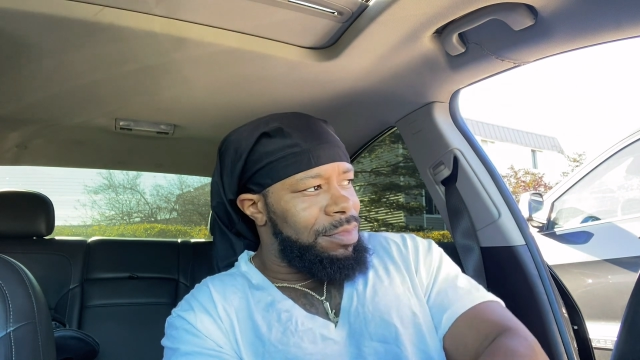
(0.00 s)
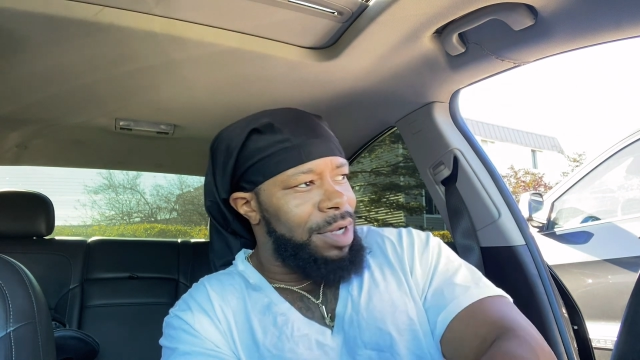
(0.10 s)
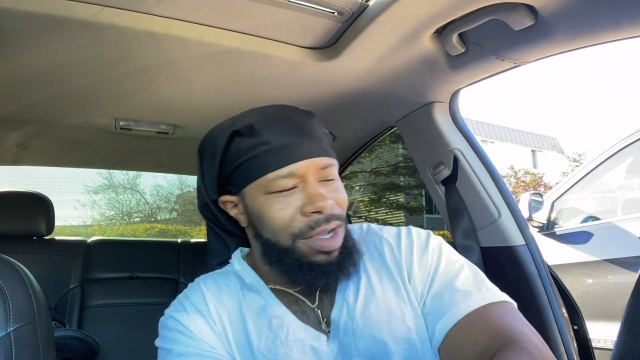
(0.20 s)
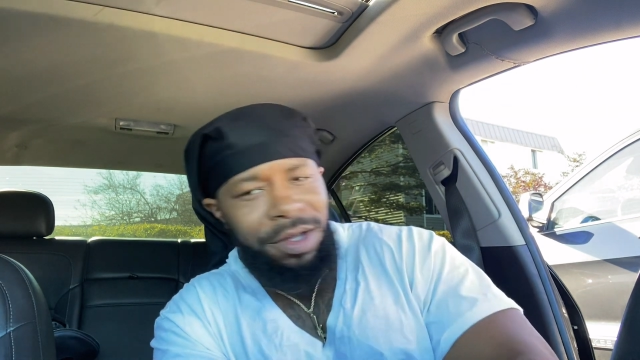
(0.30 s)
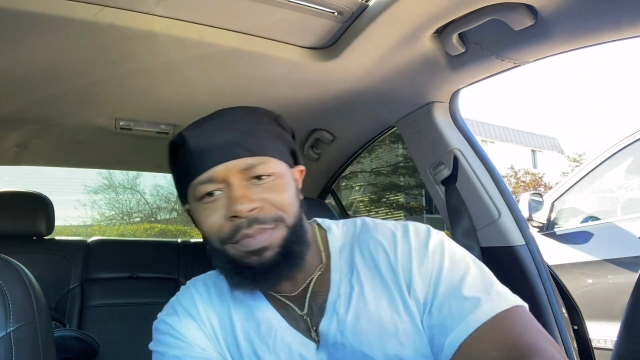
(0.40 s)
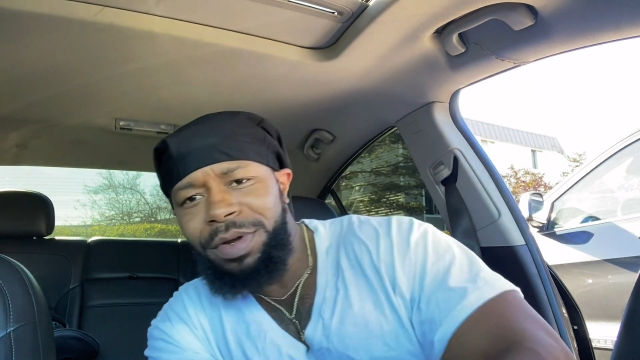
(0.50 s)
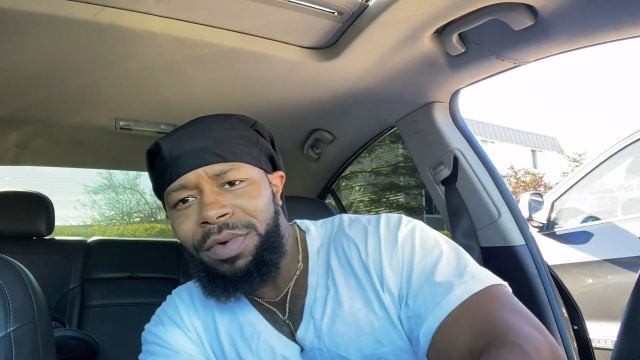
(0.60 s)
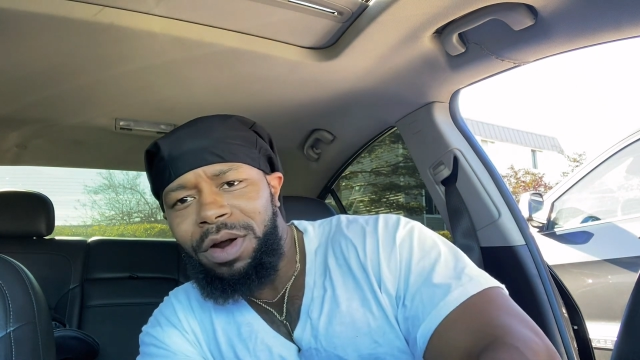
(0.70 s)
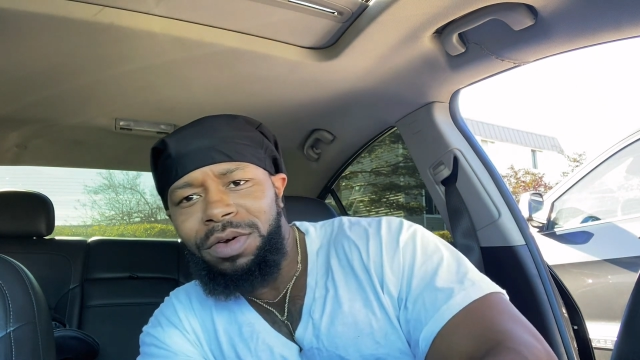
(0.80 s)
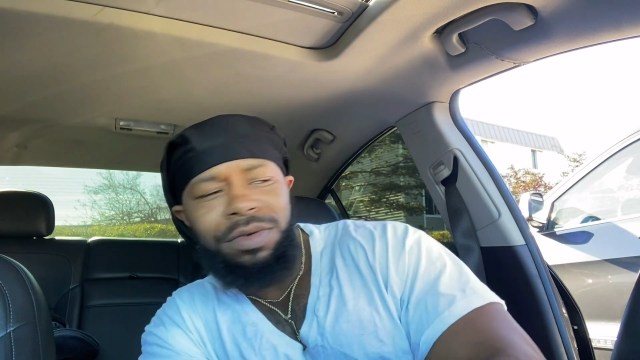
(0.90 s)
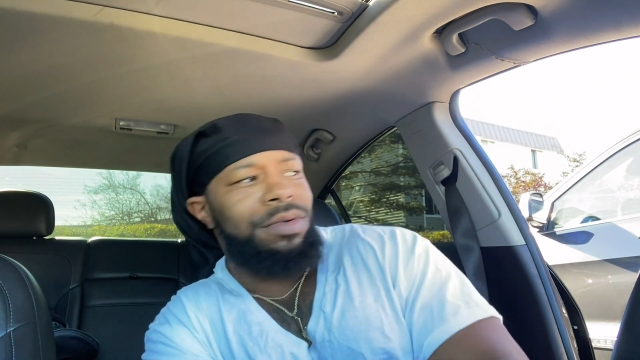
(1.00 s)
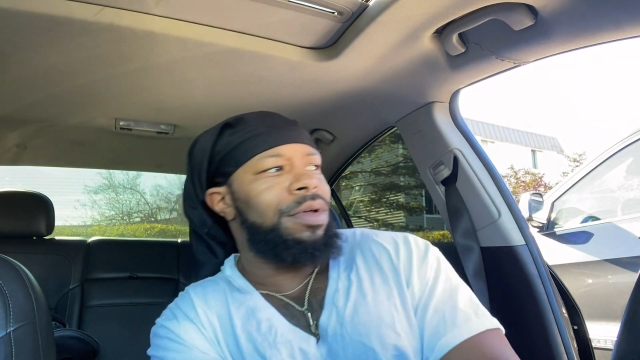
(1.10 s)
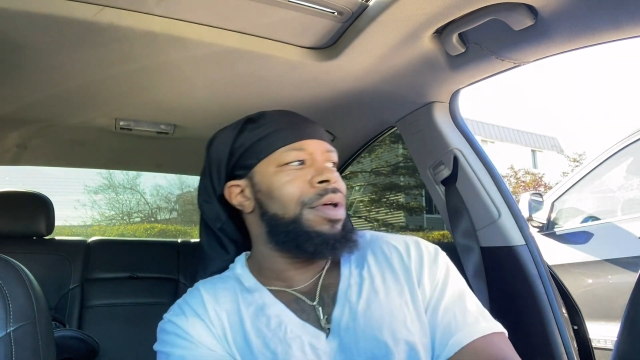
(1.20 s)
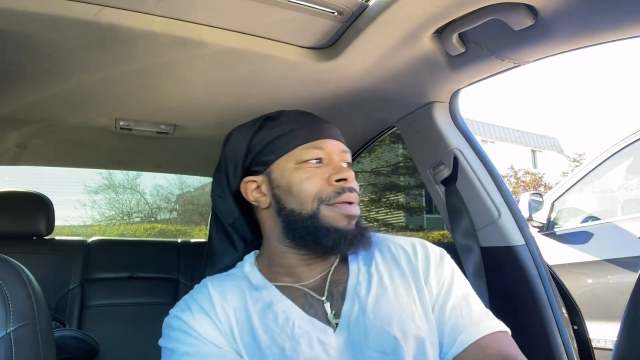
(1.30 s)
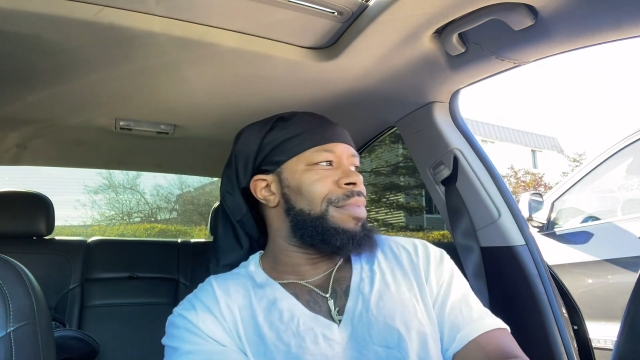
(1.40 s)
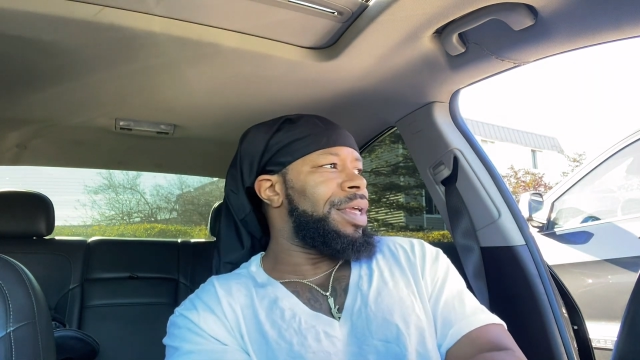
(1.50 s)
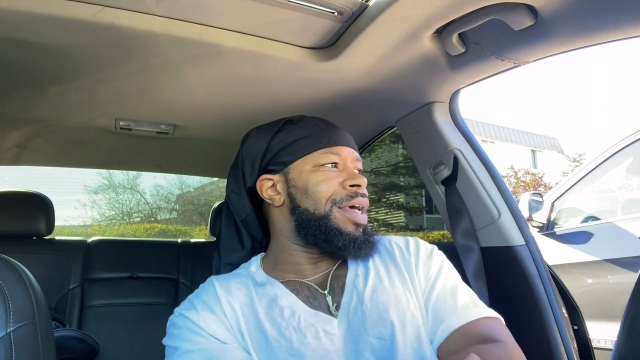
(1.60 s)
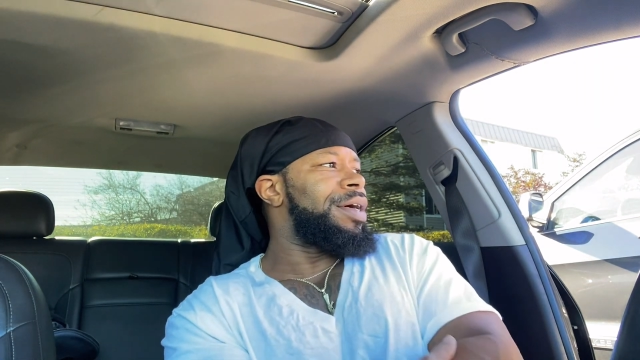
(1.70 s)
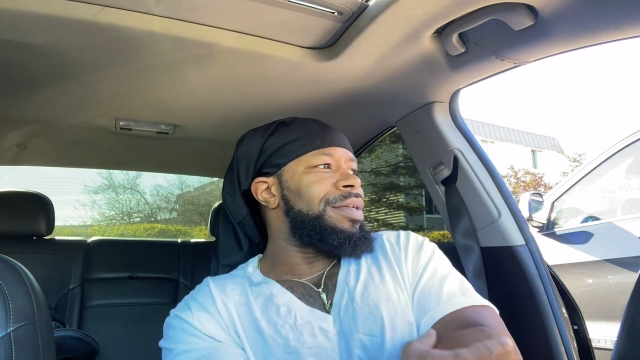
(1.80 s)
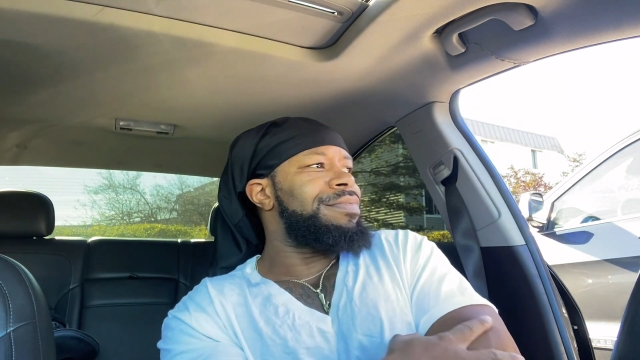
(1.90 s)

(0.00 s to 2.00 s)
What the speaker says: I could be wrong. But yeah,